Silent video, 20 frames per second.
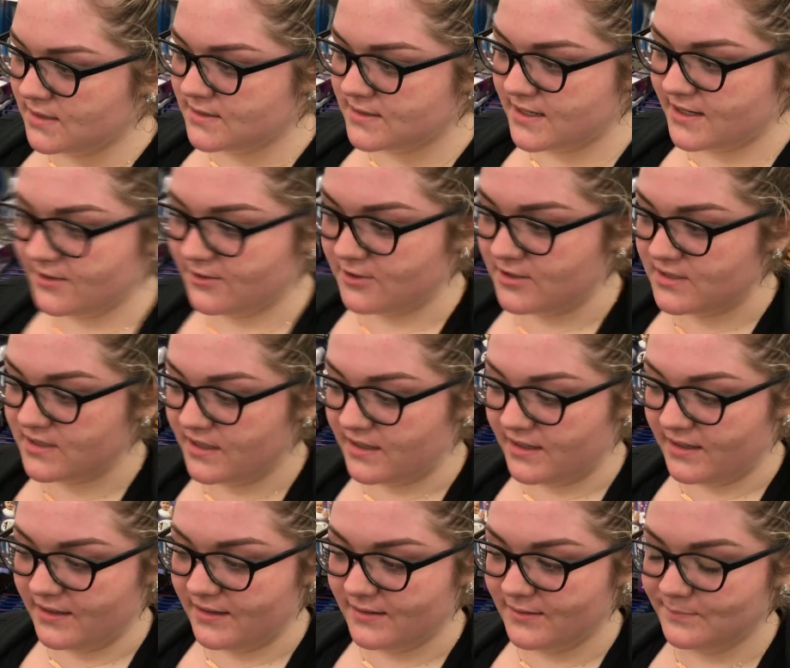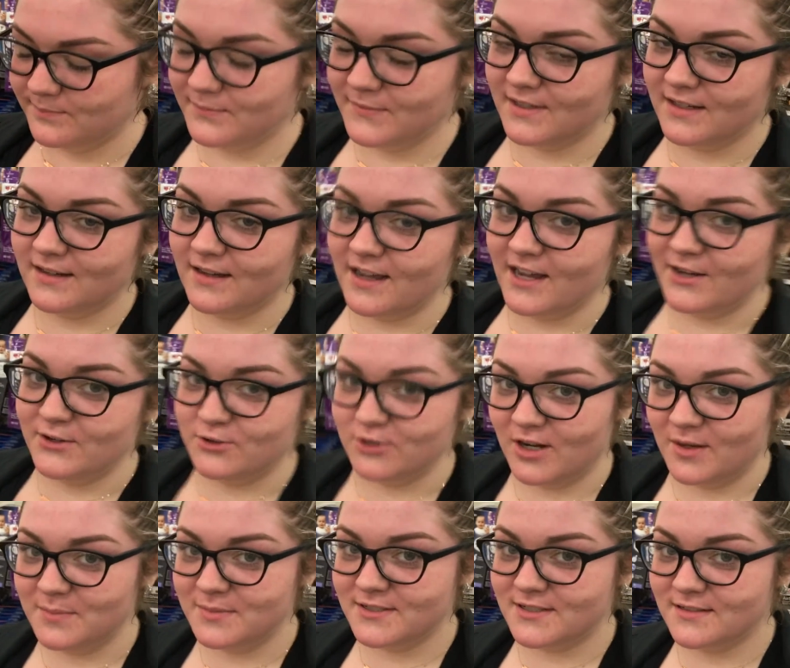Taylor's getting eye
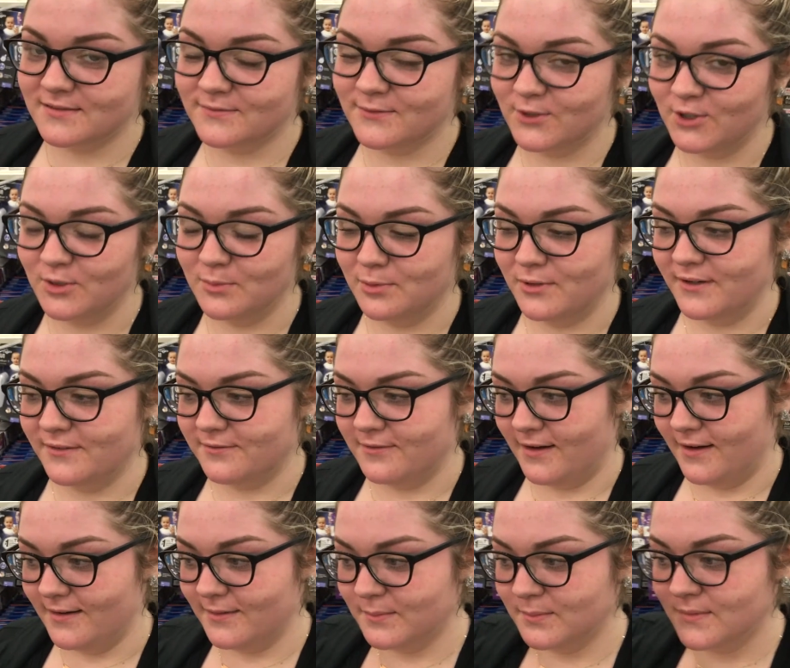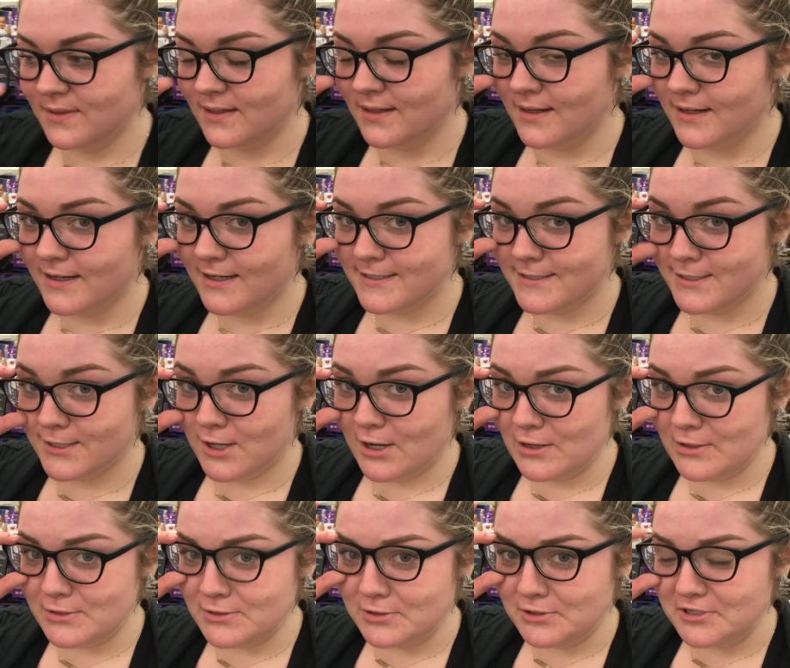drops for her boyfriend because he
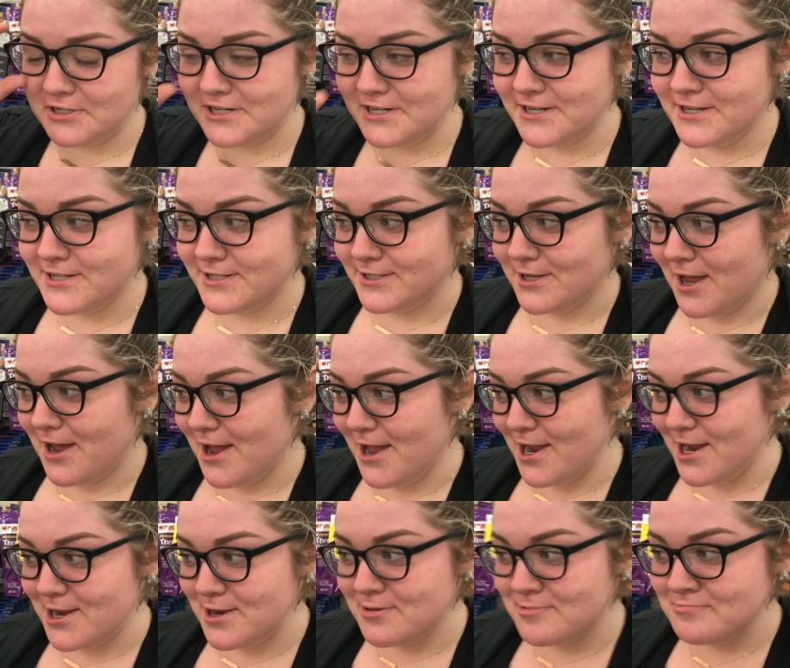got dirt in his eye.